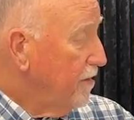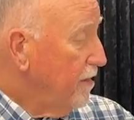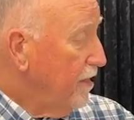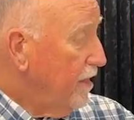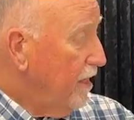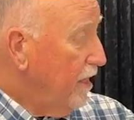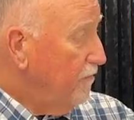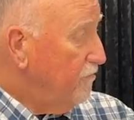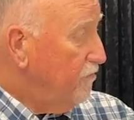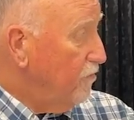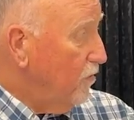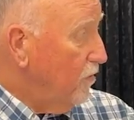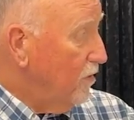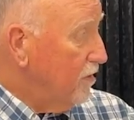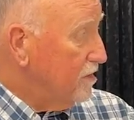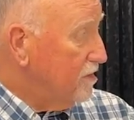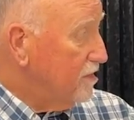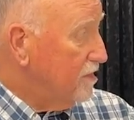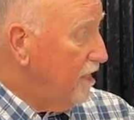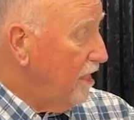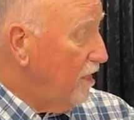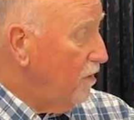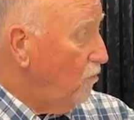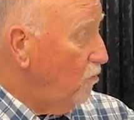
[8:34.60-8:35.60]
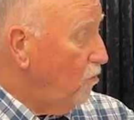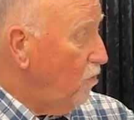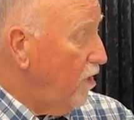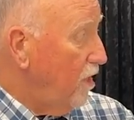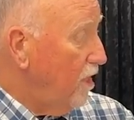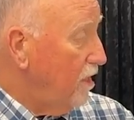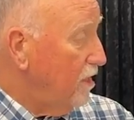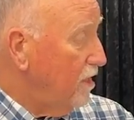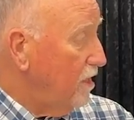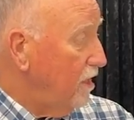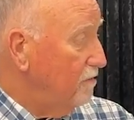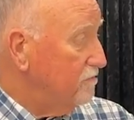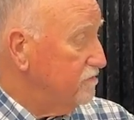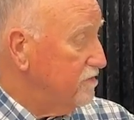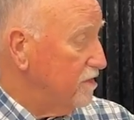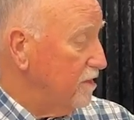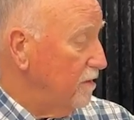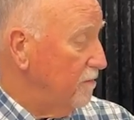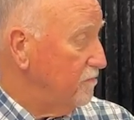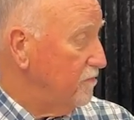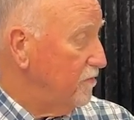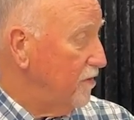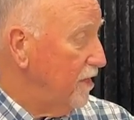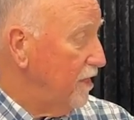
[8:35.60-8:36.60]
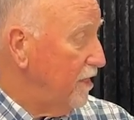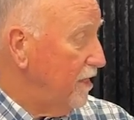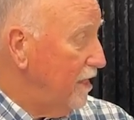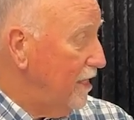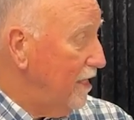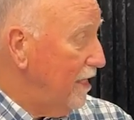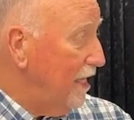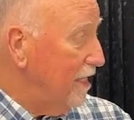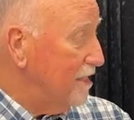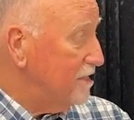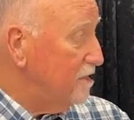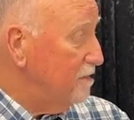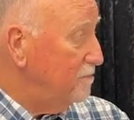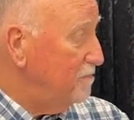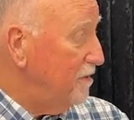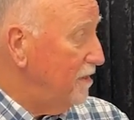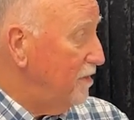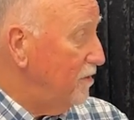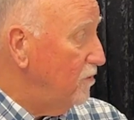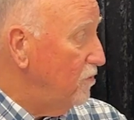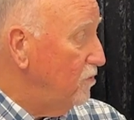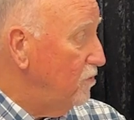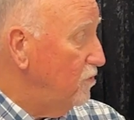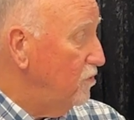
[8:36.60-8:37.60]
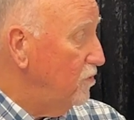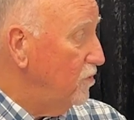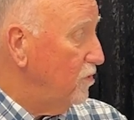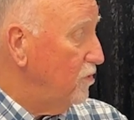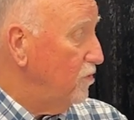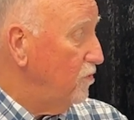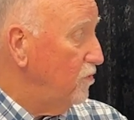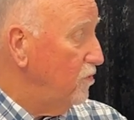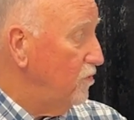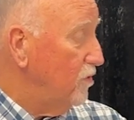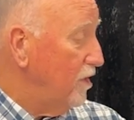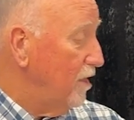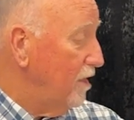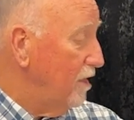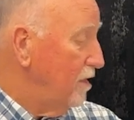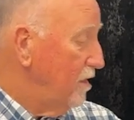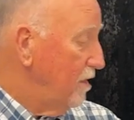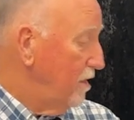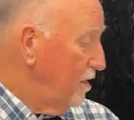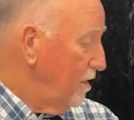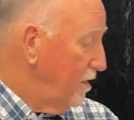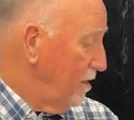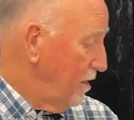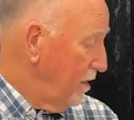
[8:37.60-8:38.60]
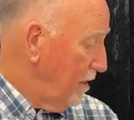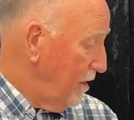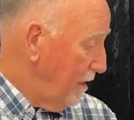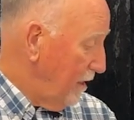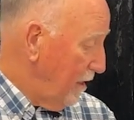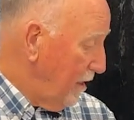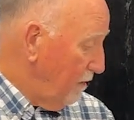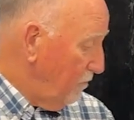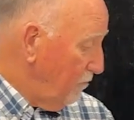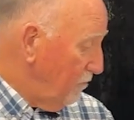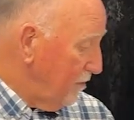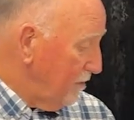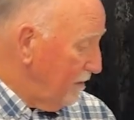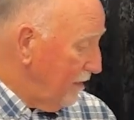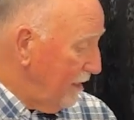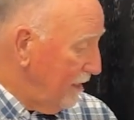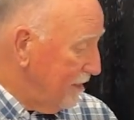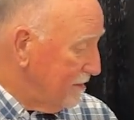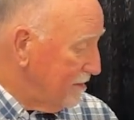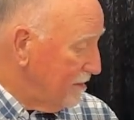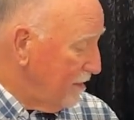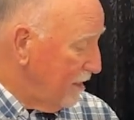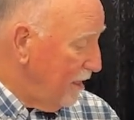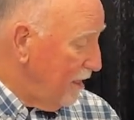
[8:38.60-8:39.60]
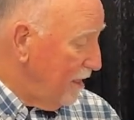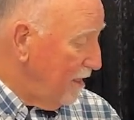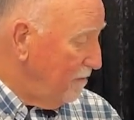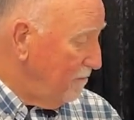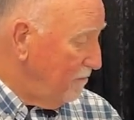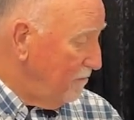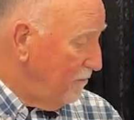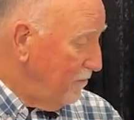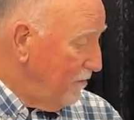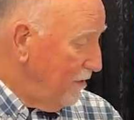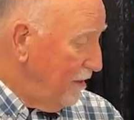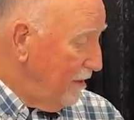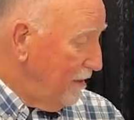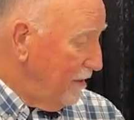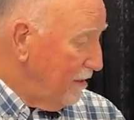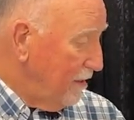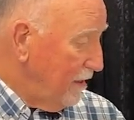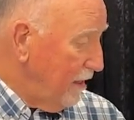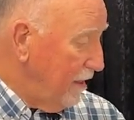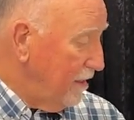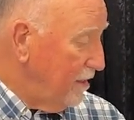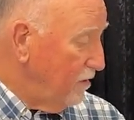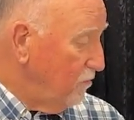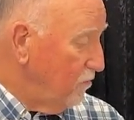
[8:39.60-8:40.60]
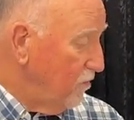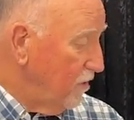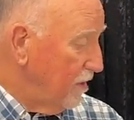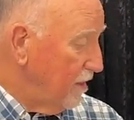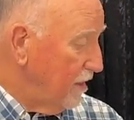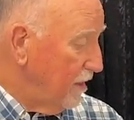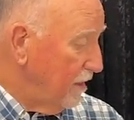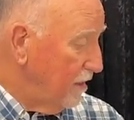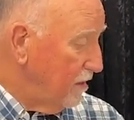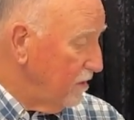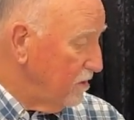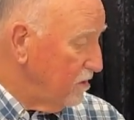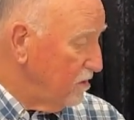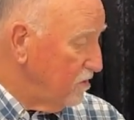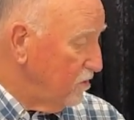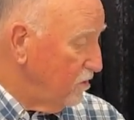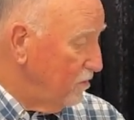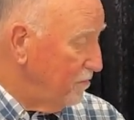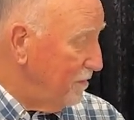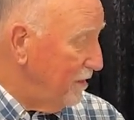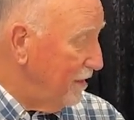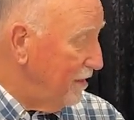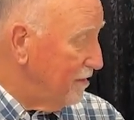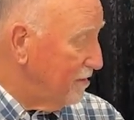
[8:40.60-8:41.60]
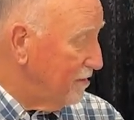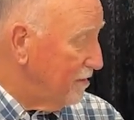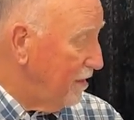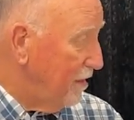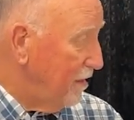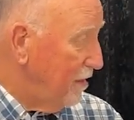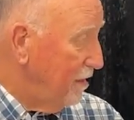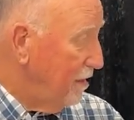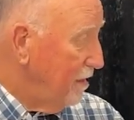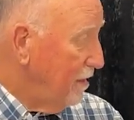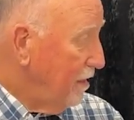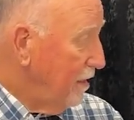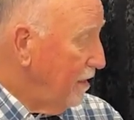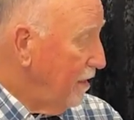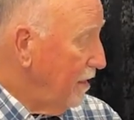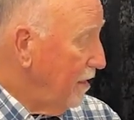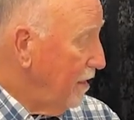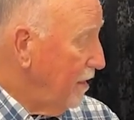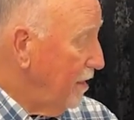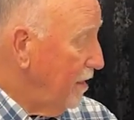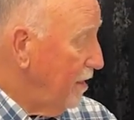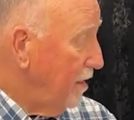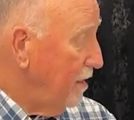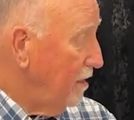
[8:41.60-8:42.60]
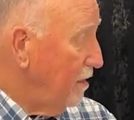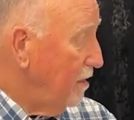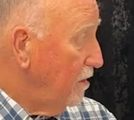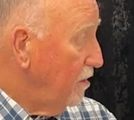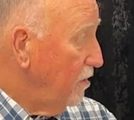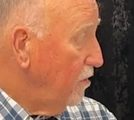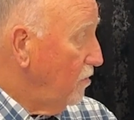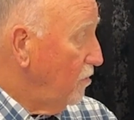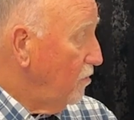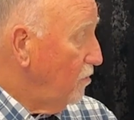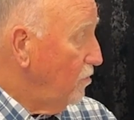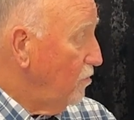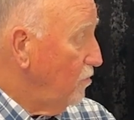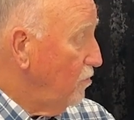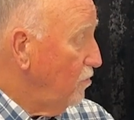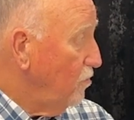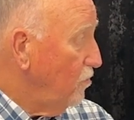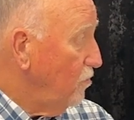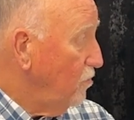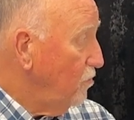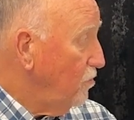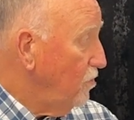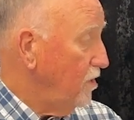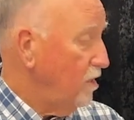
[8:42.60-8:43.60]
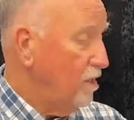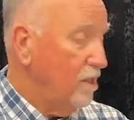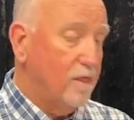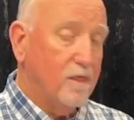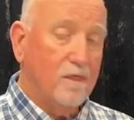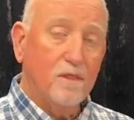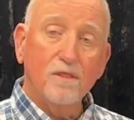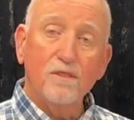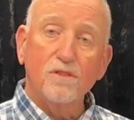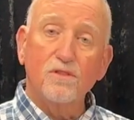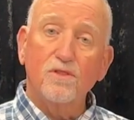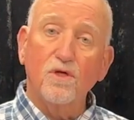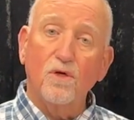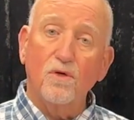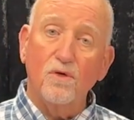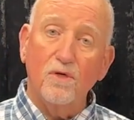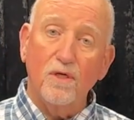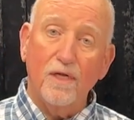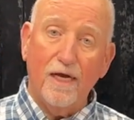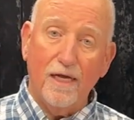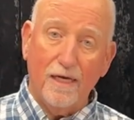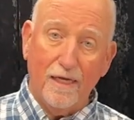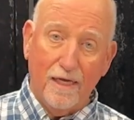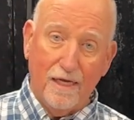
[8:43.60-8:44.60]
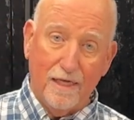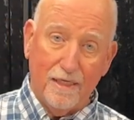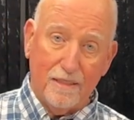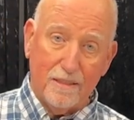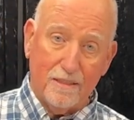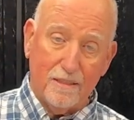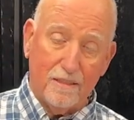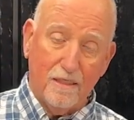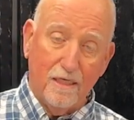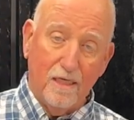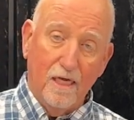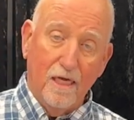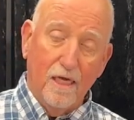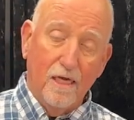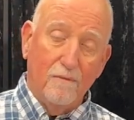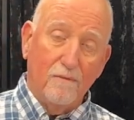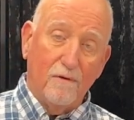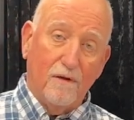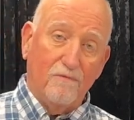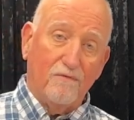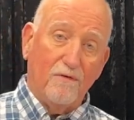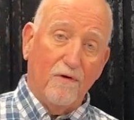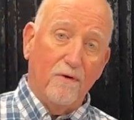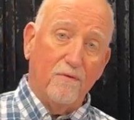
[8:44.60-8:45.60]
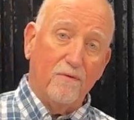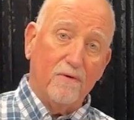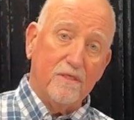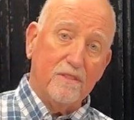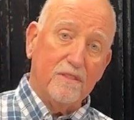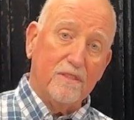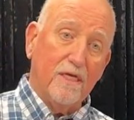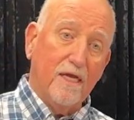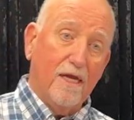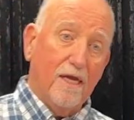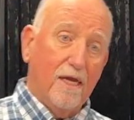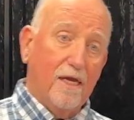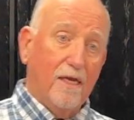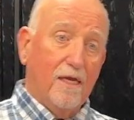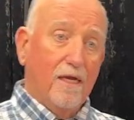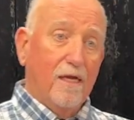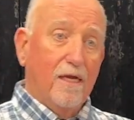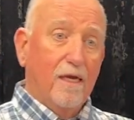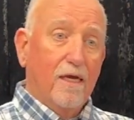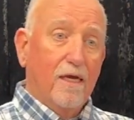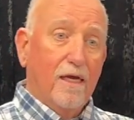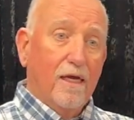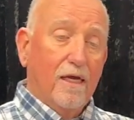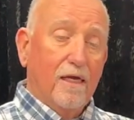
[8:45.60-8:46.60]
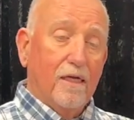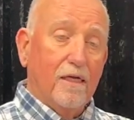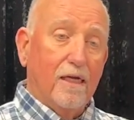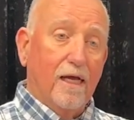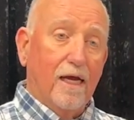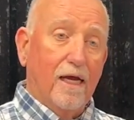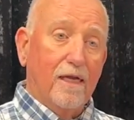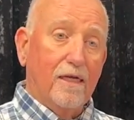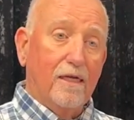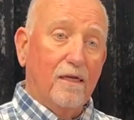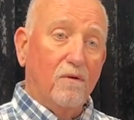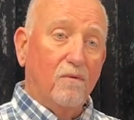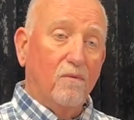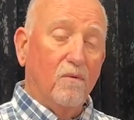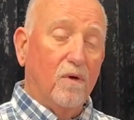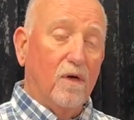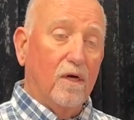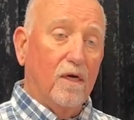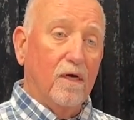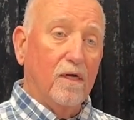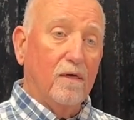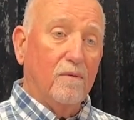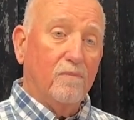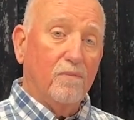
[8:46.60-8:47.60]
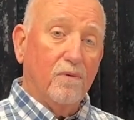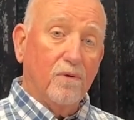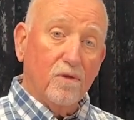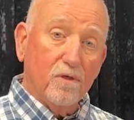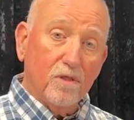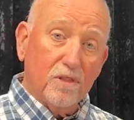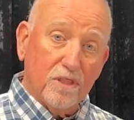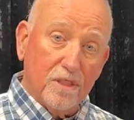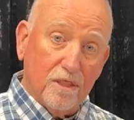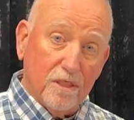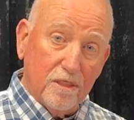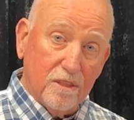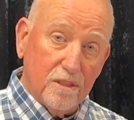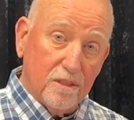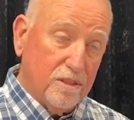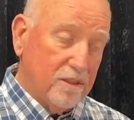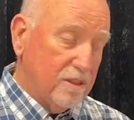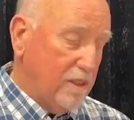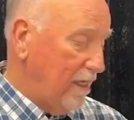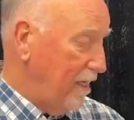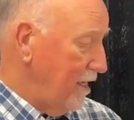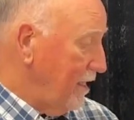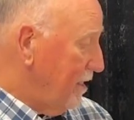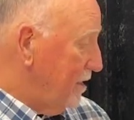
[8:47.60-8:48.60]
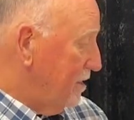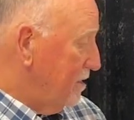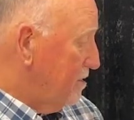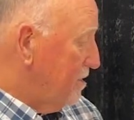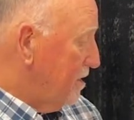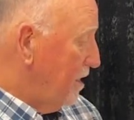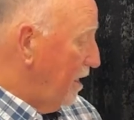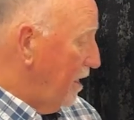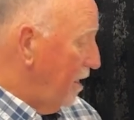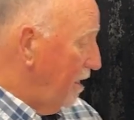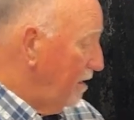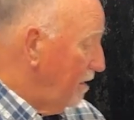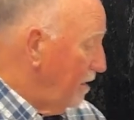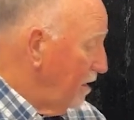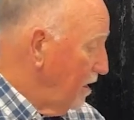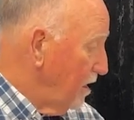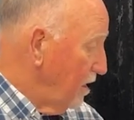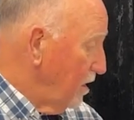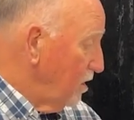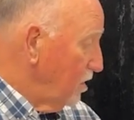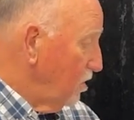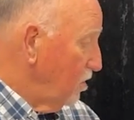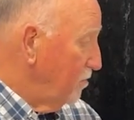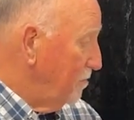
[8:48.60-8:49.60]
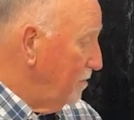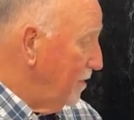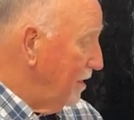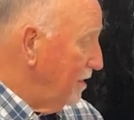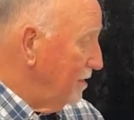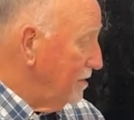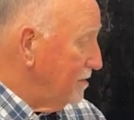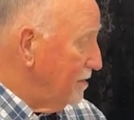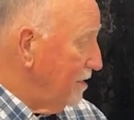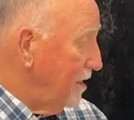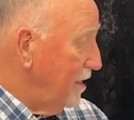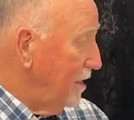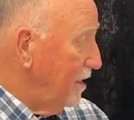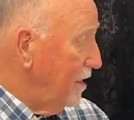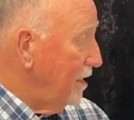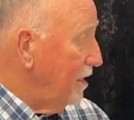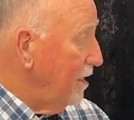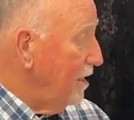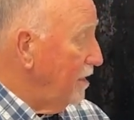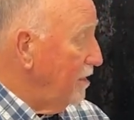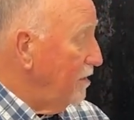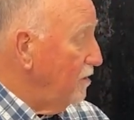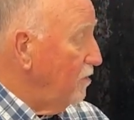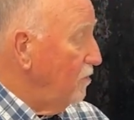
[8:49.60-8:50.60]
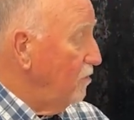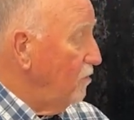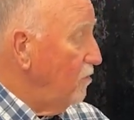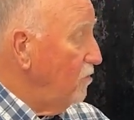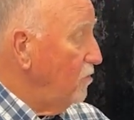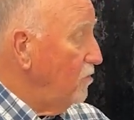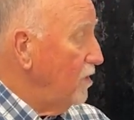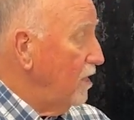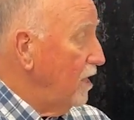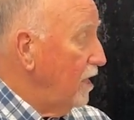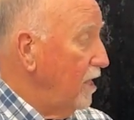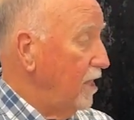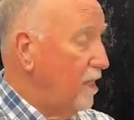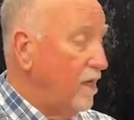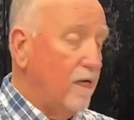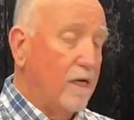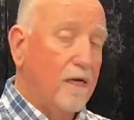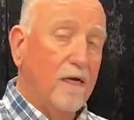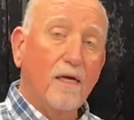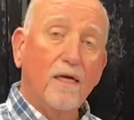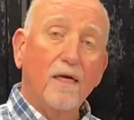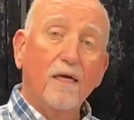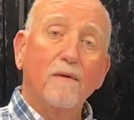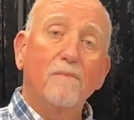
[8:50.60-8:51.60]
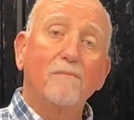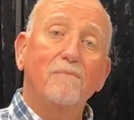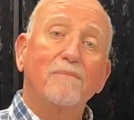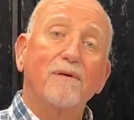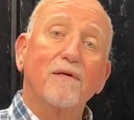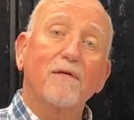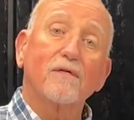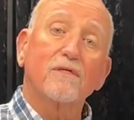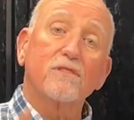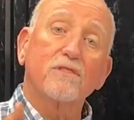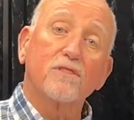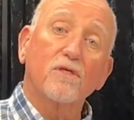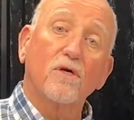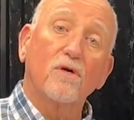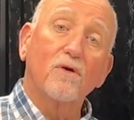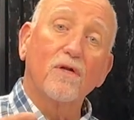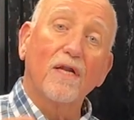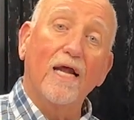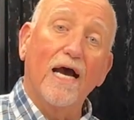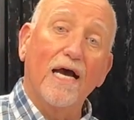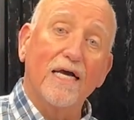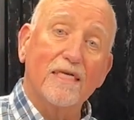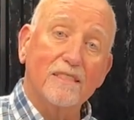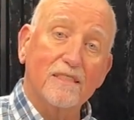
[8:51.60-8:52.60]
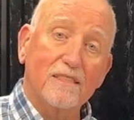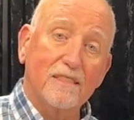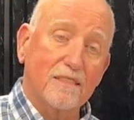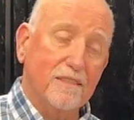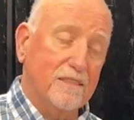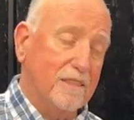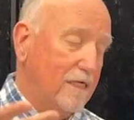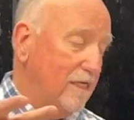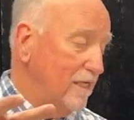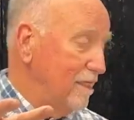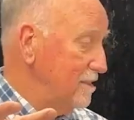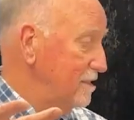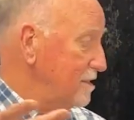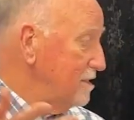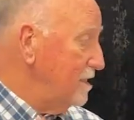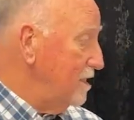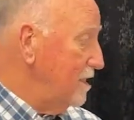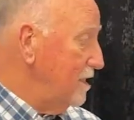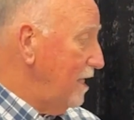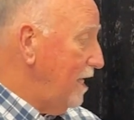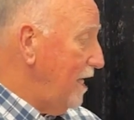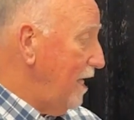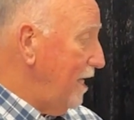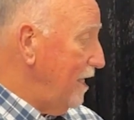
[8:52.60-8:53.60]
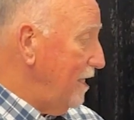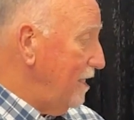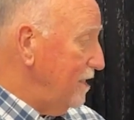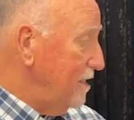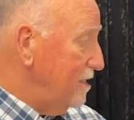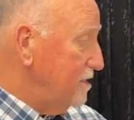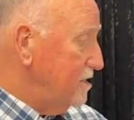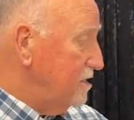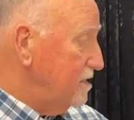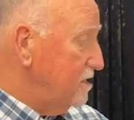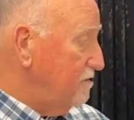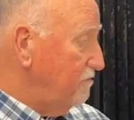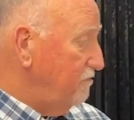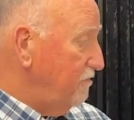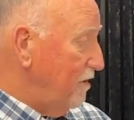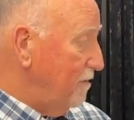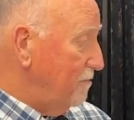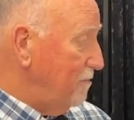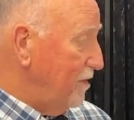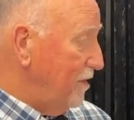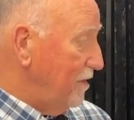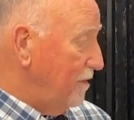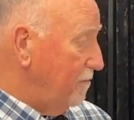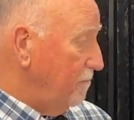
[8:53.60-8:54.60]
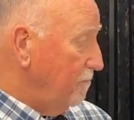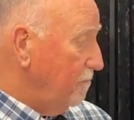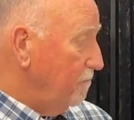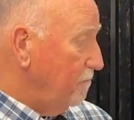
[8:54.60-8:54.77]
If you want to say one of something, it has to be un or una. And one last time, $91, 91 $. But if I want to say 91 persons, I could say 91 personas, because it ends in AS, it's feminine.